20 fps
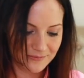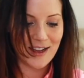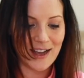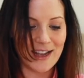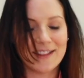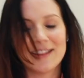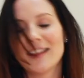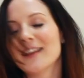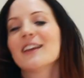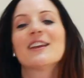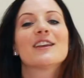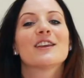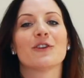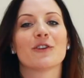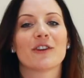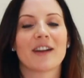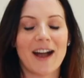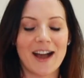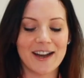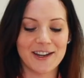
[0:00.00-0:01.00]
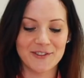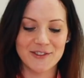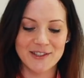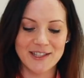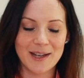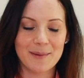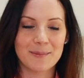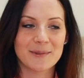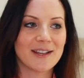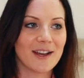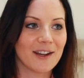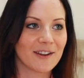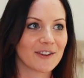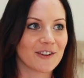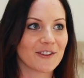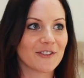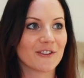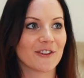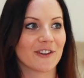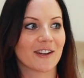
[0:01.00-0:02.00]
I think you kind of see I'm a
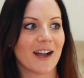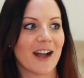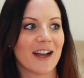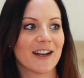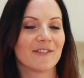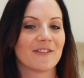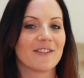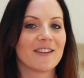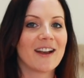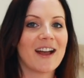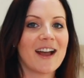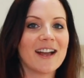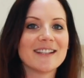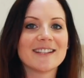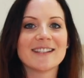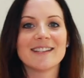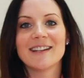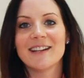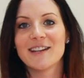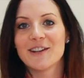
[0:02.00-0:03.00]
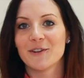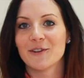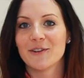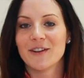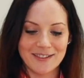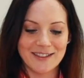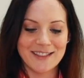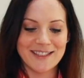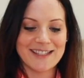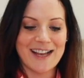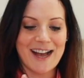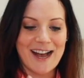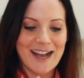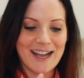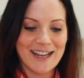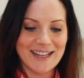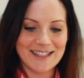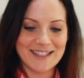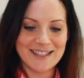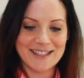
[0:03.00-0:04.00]
sucker for kind of nice little
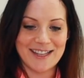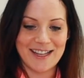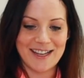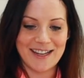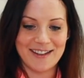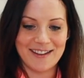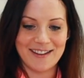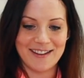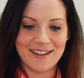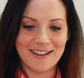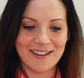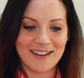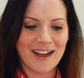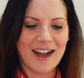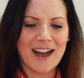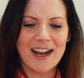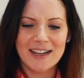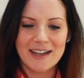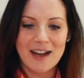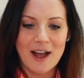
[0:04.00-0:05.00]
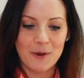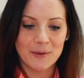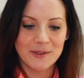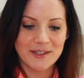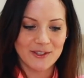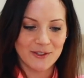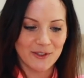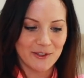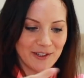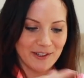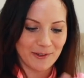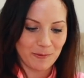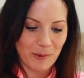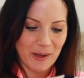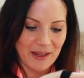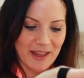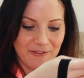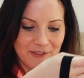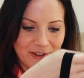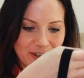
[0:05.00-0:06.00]
designs and cutouts or
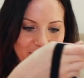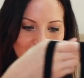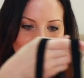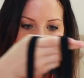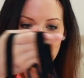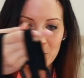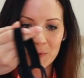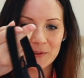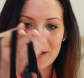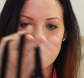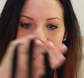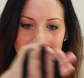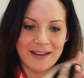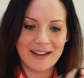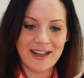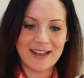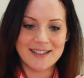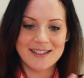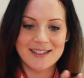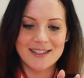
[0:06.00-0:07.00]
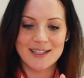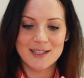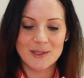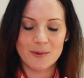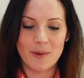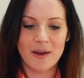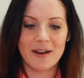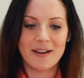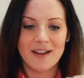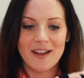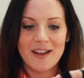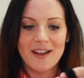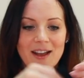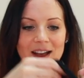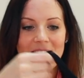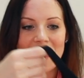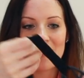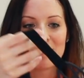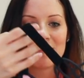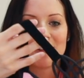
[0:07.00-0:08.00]
whatever you call them, because this one,
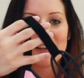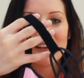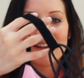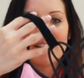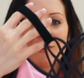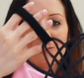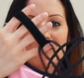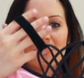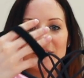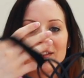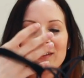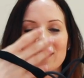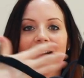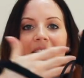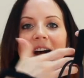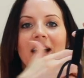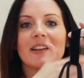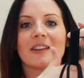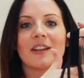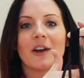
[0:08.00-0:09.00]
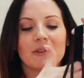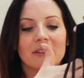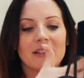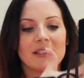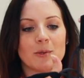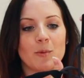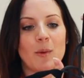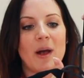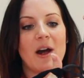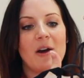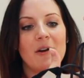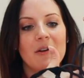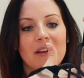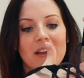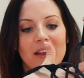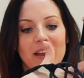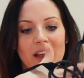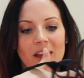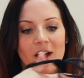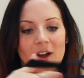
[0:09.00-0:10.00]
I really enjoyed the cutout as well
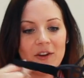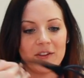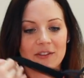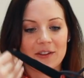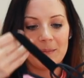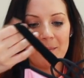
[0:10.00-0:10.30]
on the